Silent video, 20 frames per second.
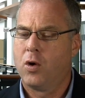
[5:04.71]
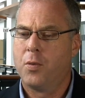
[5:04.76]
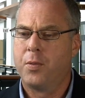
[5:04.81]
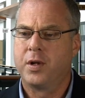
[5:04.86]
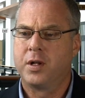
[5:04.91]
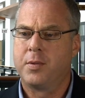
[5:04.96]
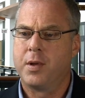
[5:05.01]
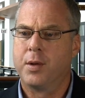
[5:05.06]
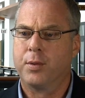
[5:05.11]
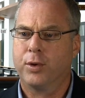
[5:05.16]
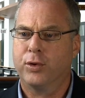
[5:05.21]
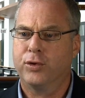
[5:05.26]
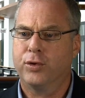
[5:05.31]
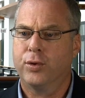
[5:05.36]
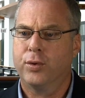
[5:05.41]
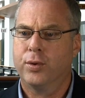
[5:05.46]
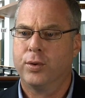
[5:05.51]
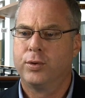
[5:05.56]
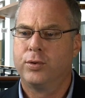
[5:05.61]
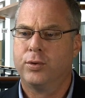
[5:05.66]
hoping to be able we'll
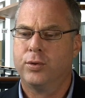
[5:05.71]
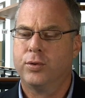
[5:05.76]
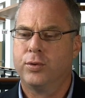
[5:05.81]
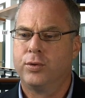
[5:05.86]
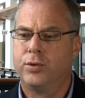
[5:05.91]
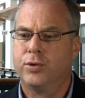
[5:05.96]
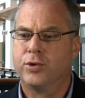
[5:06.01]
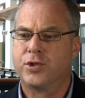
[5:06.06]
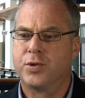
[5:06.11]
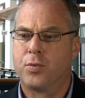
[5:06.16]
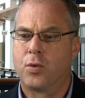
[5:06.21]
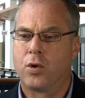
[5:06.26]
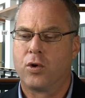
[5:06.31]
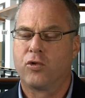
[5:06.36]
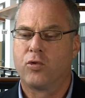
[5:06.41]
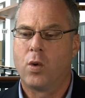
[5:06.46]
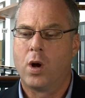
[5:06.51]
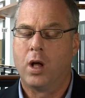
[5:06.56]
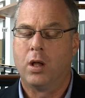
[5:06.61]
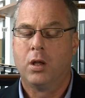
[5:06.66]
do, do, do some
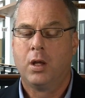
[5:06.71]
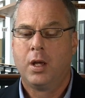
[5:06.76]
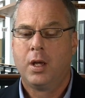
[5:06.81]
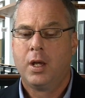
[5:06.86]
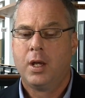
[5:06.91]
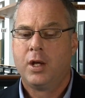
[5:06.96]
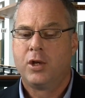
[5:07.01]
more as well.